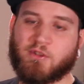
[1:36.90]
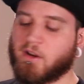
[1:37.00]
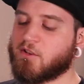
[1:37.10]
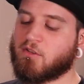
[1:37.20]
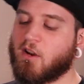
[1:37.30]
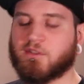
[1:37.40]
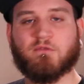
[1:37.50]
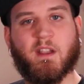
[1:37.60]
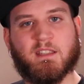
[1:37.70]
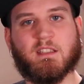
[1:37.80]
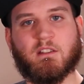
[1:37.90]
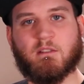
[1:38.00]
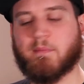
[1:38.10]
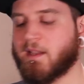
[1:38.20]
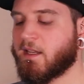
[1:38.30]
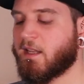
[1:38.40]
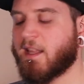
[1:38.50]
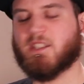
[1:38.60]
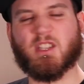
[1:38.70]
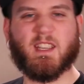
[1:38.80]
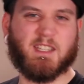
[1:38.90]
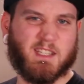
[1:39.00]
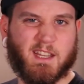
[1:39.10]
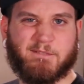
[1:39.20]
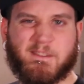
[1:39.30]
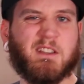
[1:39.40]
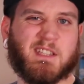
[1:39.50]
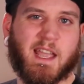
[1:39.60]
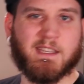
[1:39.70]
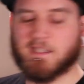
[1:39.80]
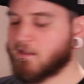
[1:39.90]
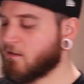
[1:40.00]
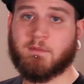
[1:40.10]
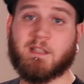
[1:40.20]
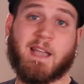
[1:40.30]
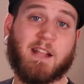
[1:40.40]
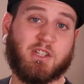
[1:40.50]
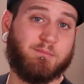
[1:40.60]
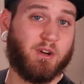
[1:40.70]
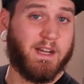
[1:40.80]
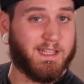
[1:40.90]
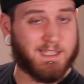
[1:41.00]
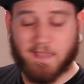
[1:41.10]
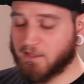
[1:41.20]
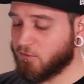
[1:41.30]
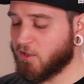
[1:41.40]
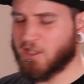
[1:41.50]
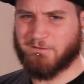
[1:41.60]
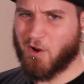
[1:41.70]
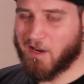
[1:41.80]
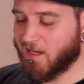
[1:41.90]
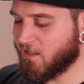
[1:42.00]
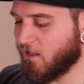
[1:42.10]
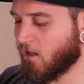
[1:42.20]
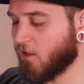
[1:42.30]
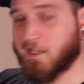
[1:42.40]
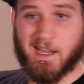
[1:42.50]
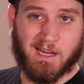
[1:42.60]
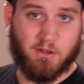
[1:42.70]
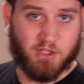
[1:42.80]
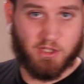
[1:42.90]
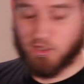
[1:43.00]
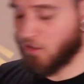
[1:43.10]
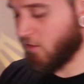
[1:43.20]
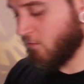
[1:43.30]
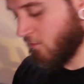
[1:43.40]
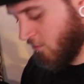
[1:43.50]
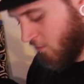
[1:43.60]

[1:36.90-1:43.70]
triggers are also raised a little bit, and it feels nice. To actually put it inside the Switch, it's very easy. I'll take it out just to show you.